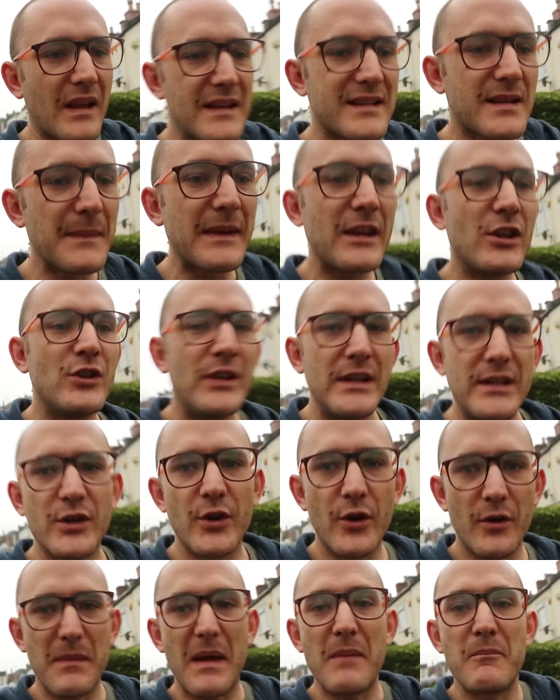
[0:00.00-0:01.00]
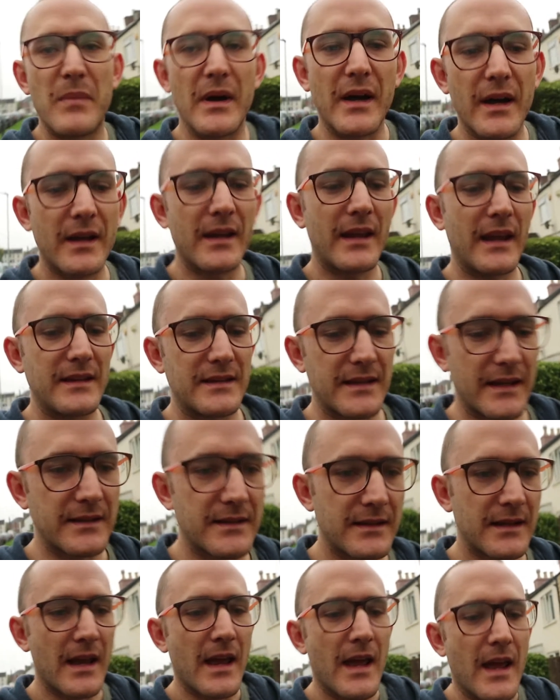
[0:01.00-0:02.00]
something you need to remember is
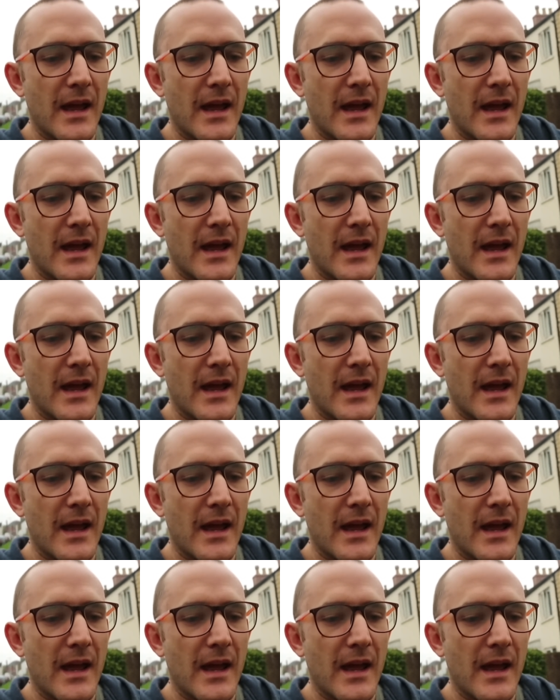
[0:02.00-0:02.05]
that